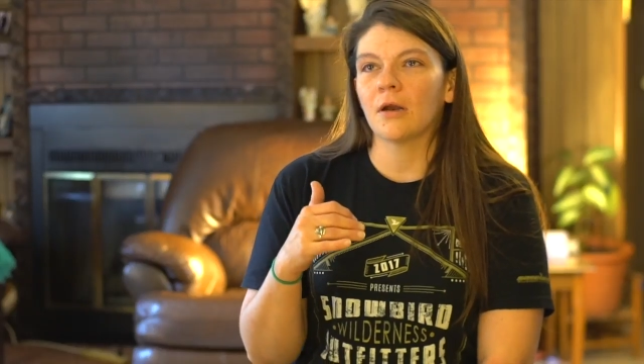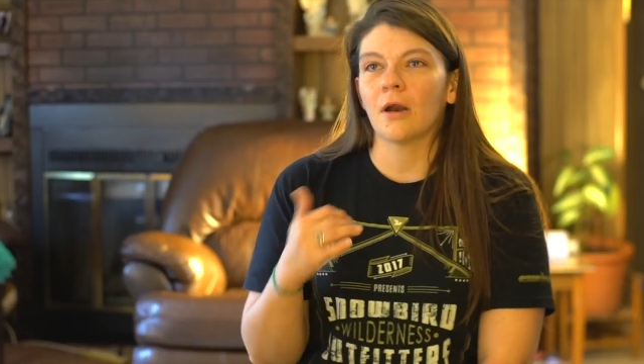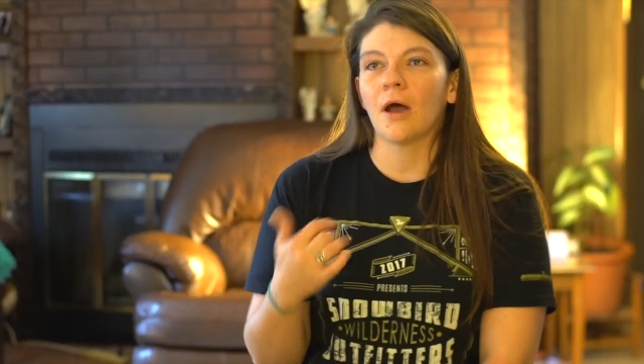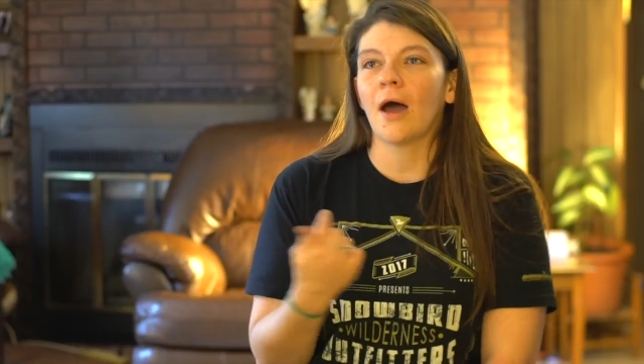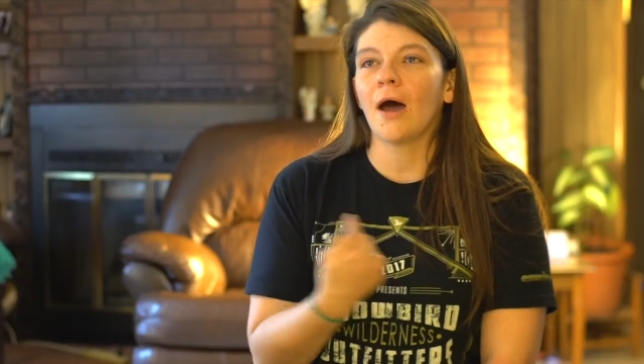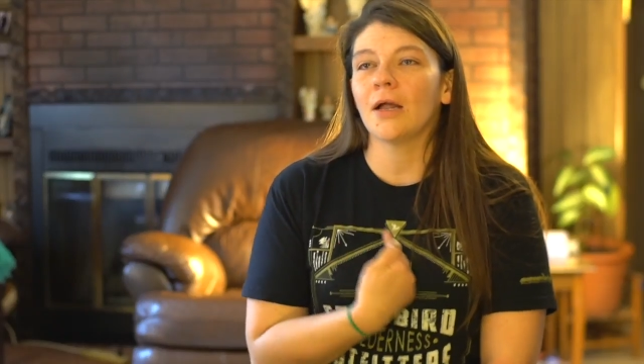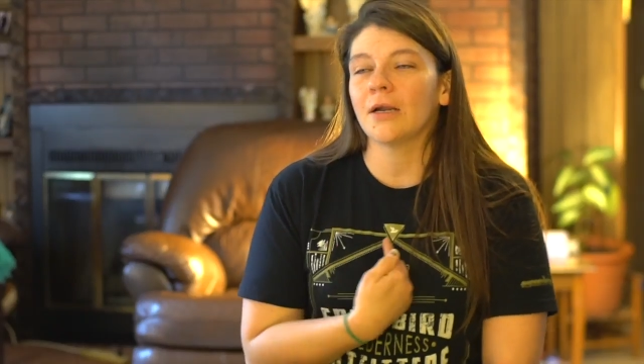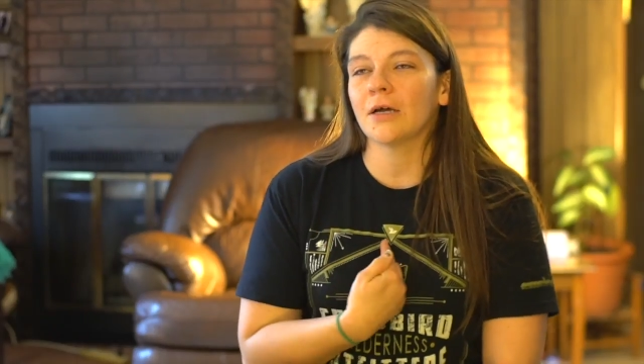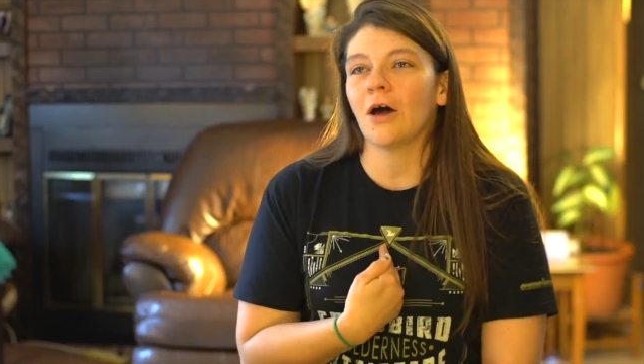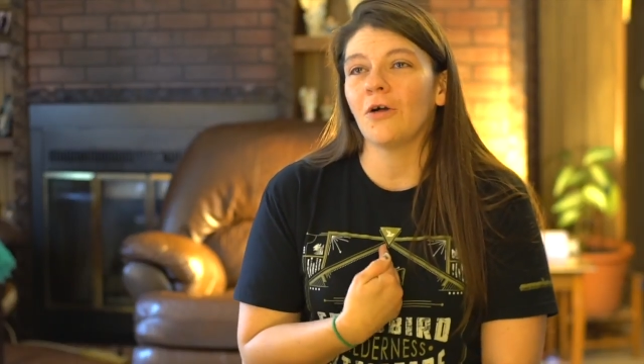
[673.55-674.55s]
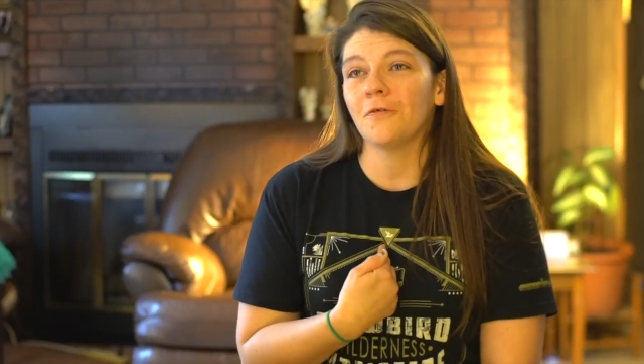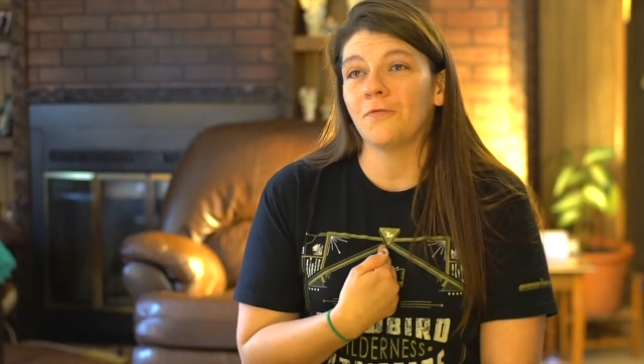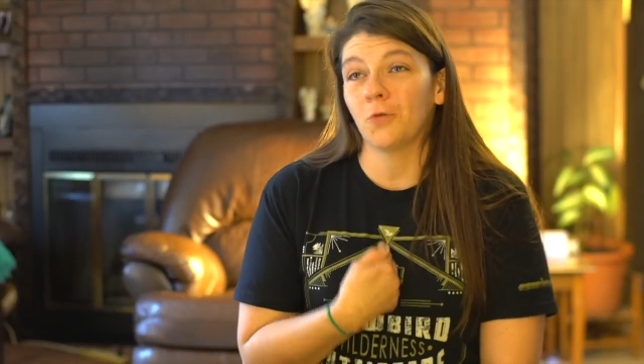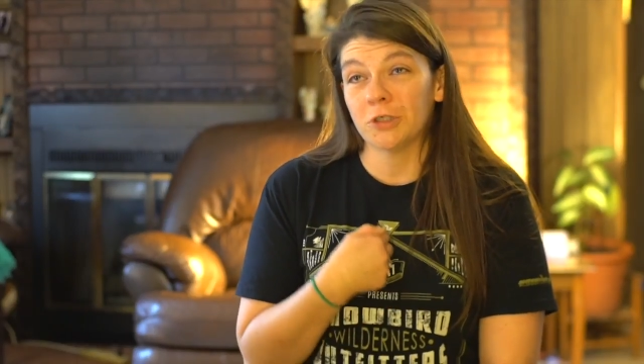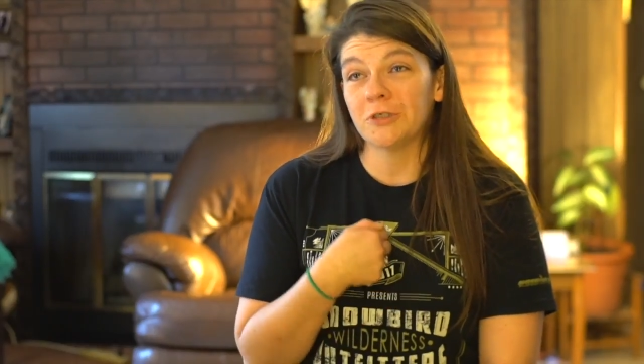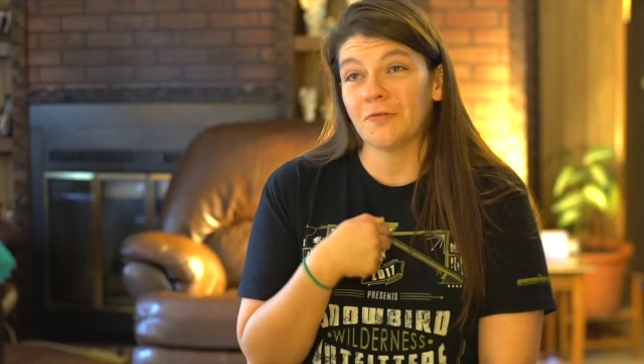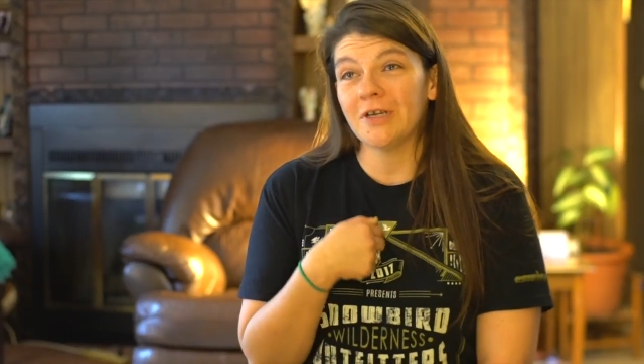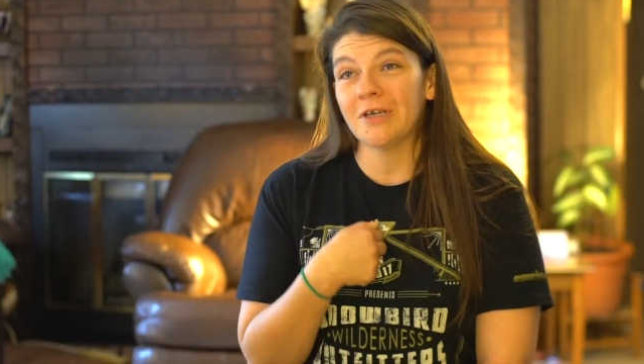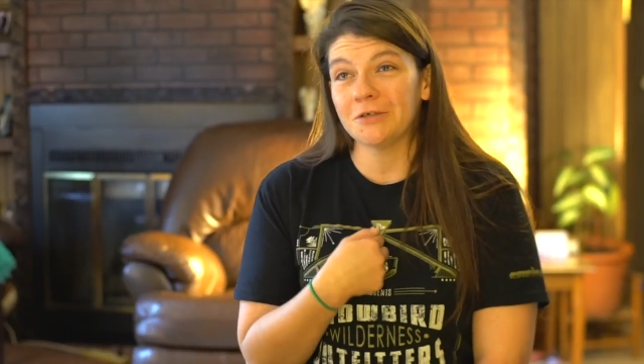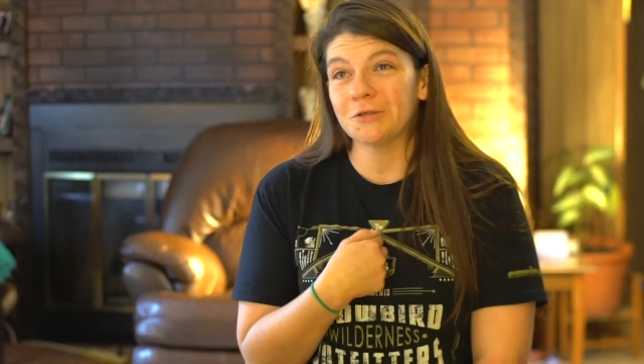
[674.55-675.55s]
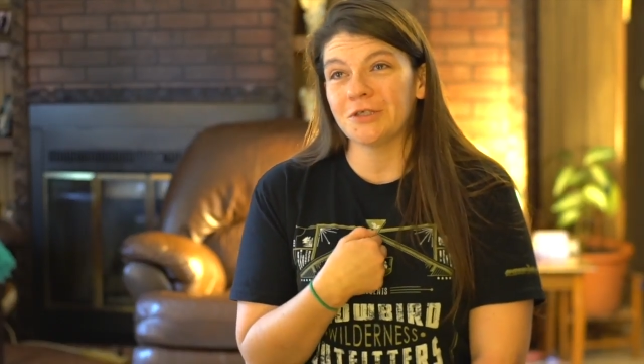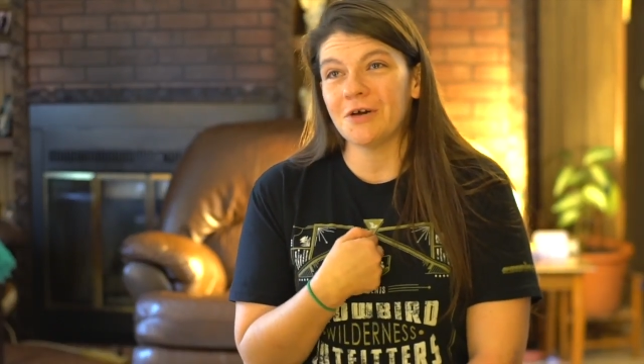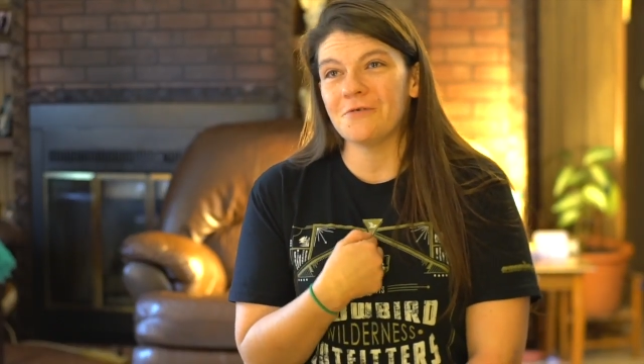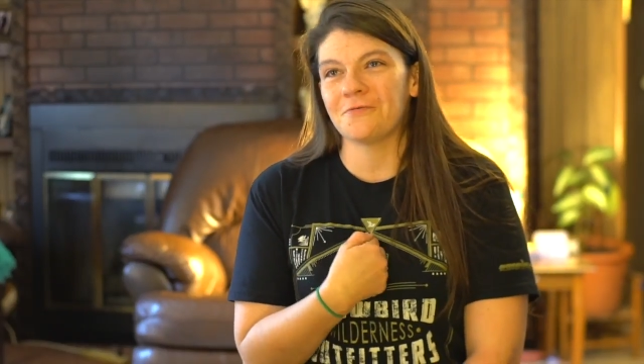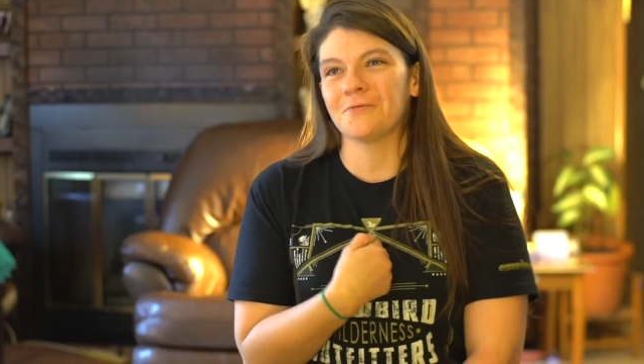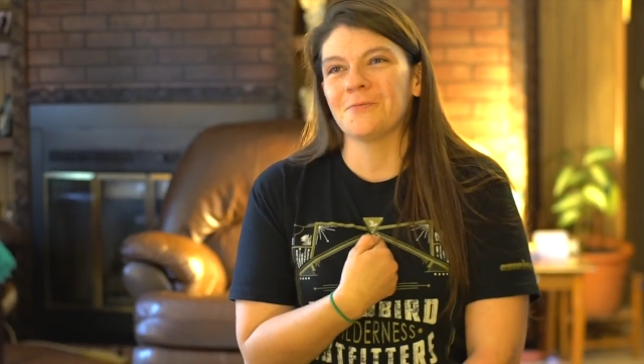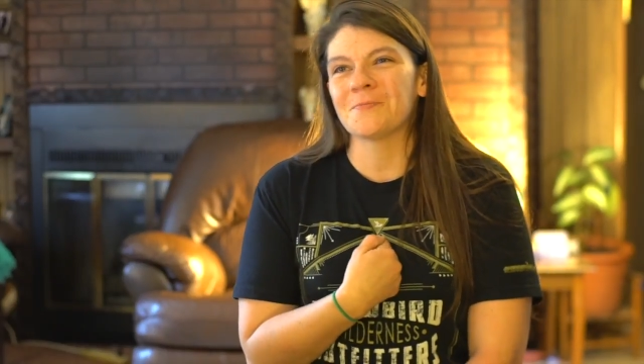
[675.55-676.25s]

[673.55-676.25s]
And I like to call it force feeding yourself.